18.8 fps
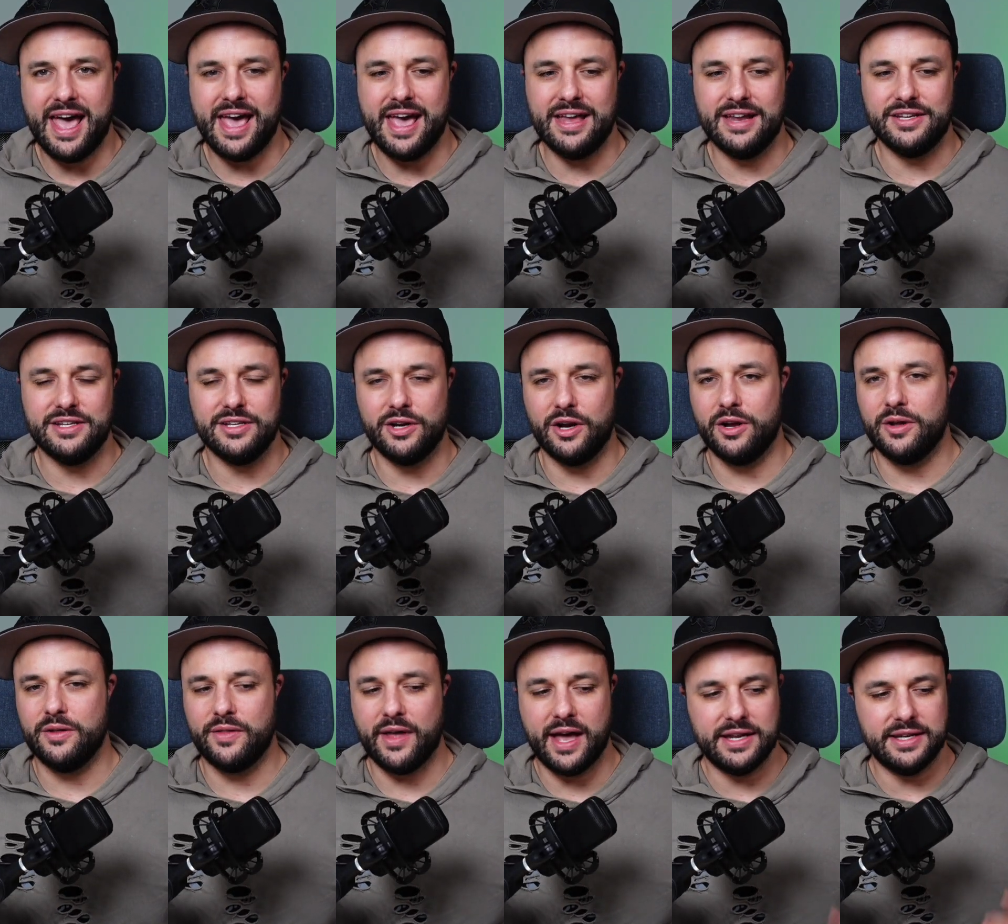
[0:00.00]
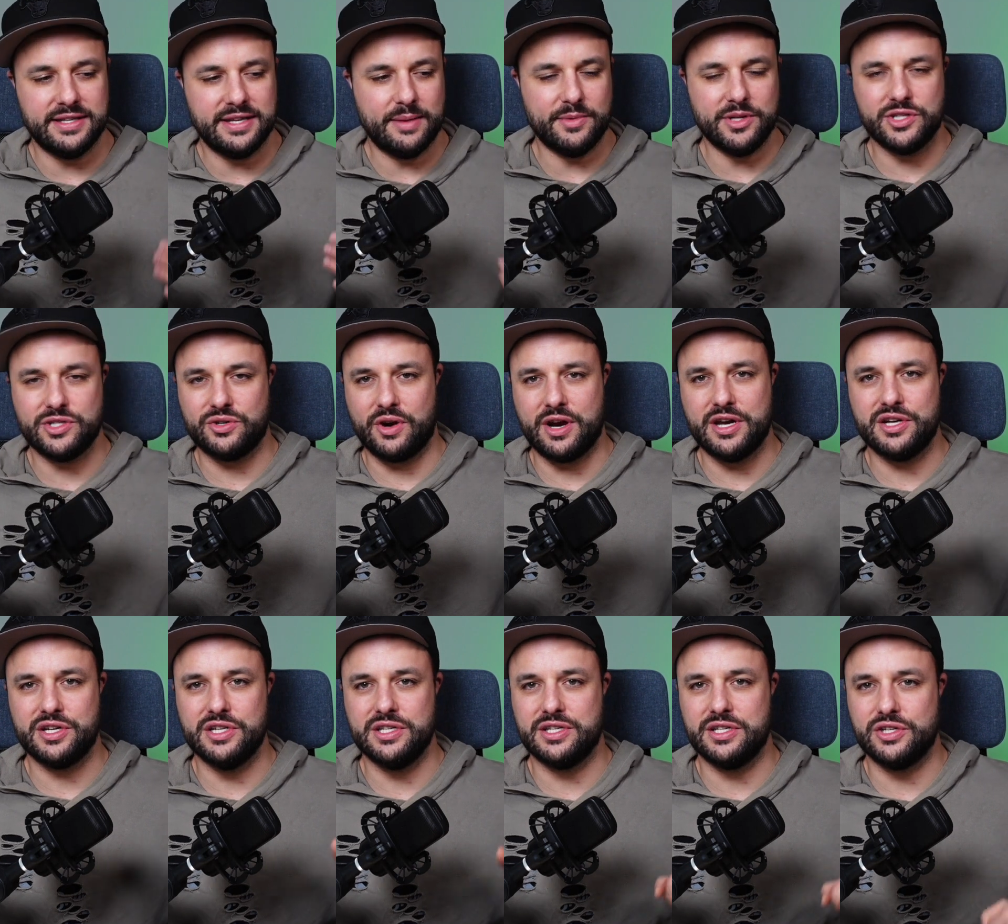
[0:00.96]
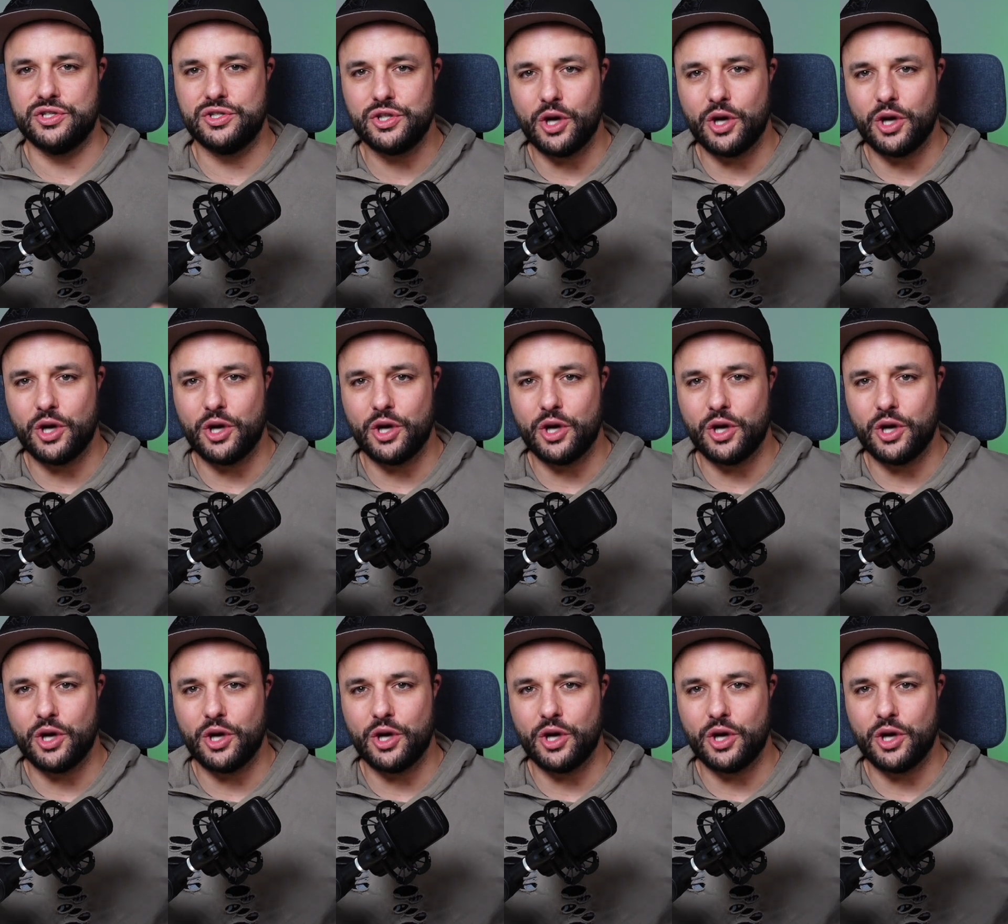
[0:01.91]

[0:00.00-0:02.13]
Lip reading: And, you know, they had demonstrations in